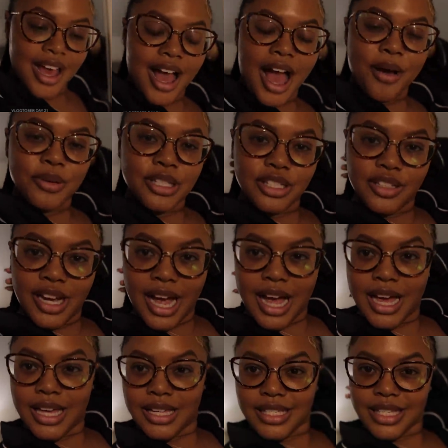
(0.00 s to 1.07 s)
I will see you
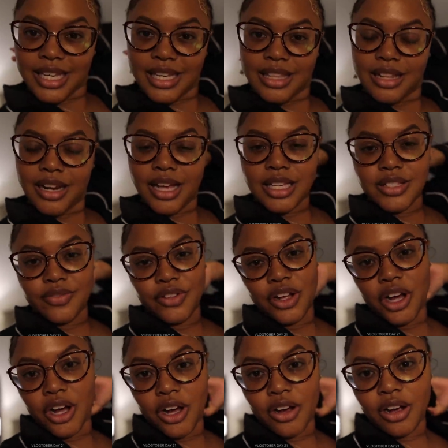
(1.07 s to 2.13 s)
guys in the next
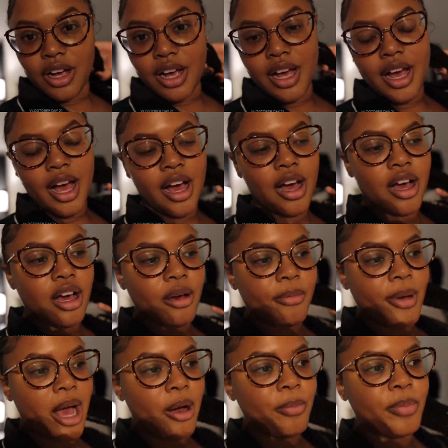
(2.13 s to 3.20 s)
vlog.
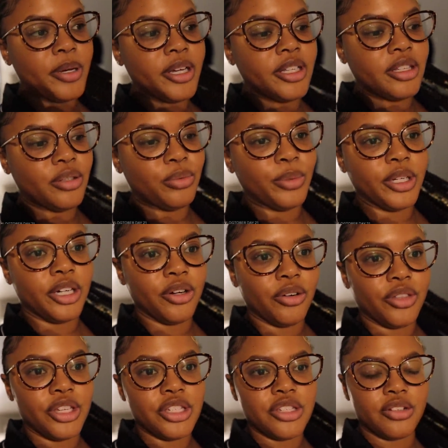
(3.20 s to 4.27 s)
Um, I'll put the winner
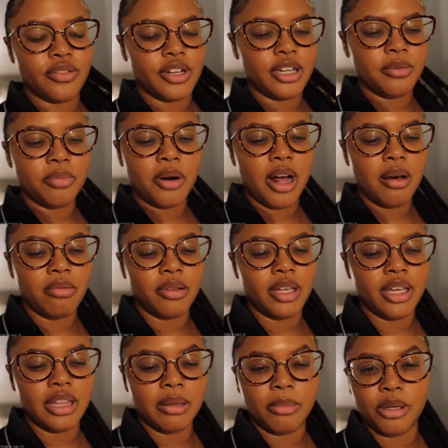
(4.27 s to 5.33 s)
on the screen
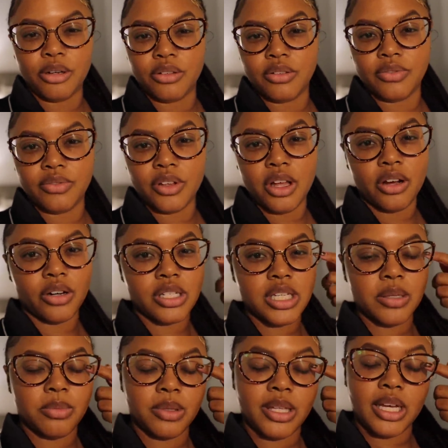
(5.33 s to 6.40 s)
probably in the middle of the vlog or
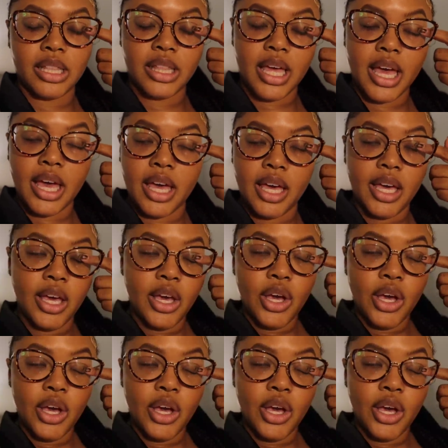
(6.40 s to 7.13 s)
something like that.